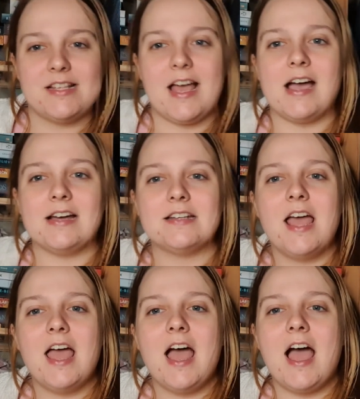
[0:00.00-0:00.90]
had,
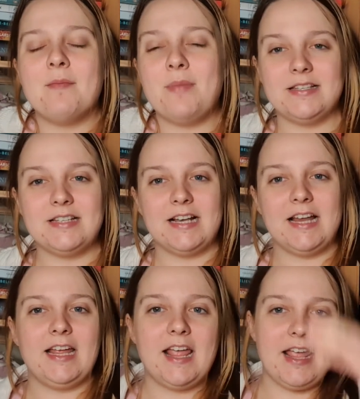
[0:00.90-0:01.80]
and
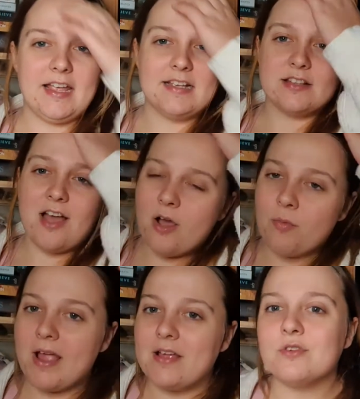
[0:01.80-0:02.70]
basically it is her
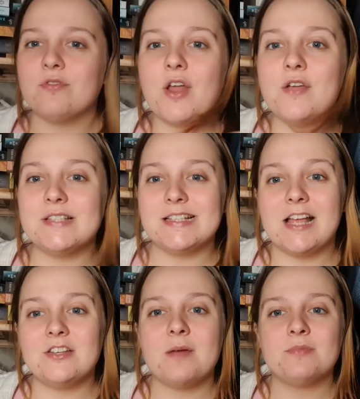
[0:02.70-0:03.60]
way of sort of closing
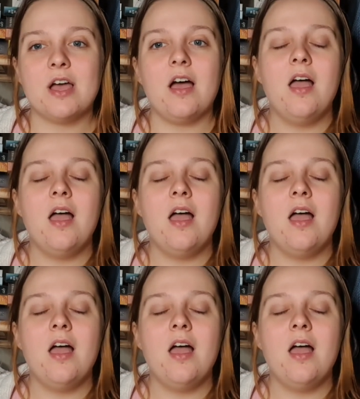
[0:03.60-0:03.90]
that chapter.